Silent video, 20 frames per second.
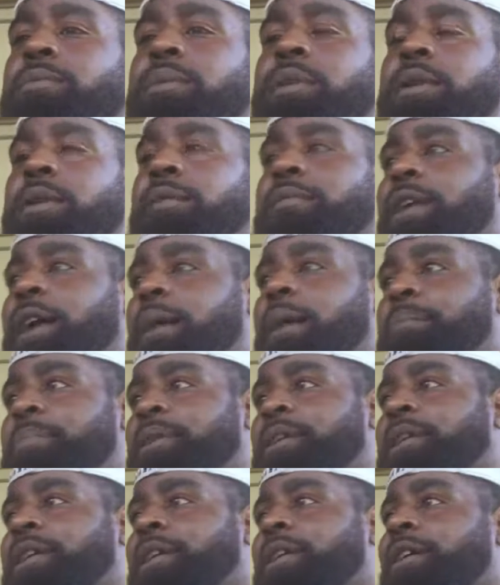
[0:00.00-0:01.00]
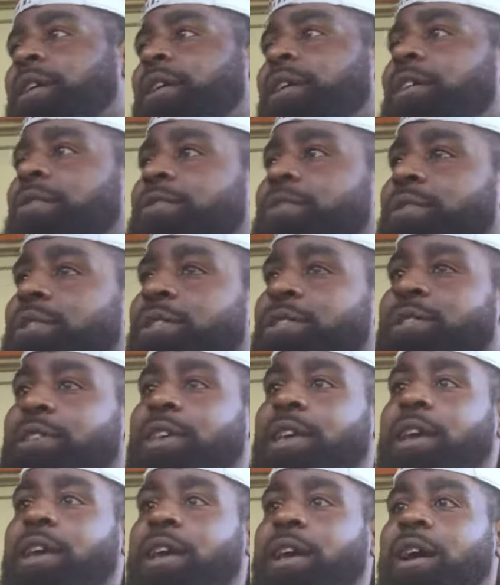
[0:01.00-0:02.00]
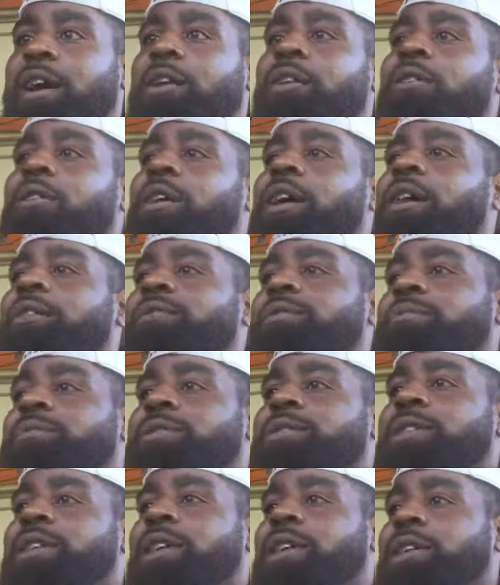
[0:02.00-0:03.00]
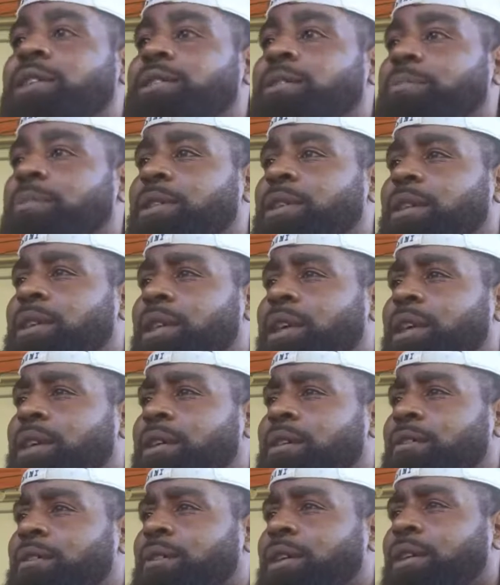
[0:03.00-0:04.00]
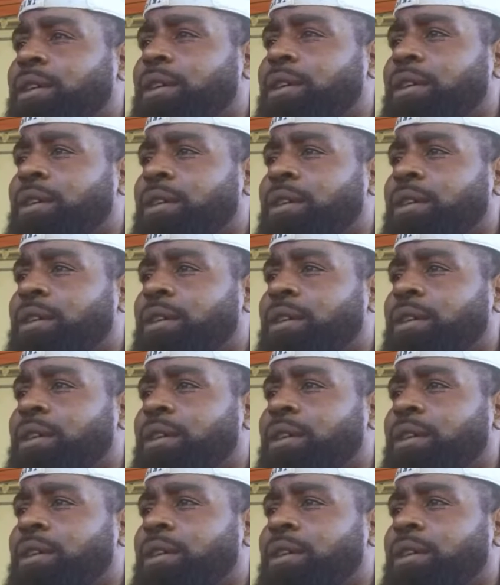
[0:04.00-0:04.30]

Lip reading: Where have I been in the offseason? Oh, Harrison, it's the Kings I'm looking at. Okay.